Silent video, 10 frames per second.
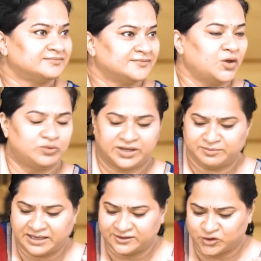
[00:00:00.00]
Okay,
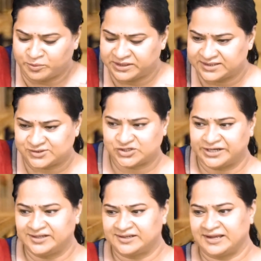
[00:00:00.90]
male dominance,
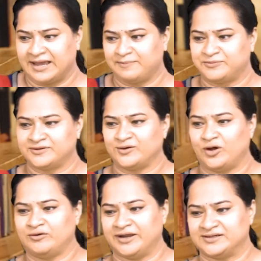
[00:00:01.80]
gender gap.
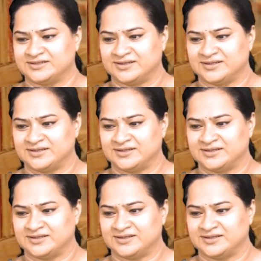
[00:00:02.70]
All right.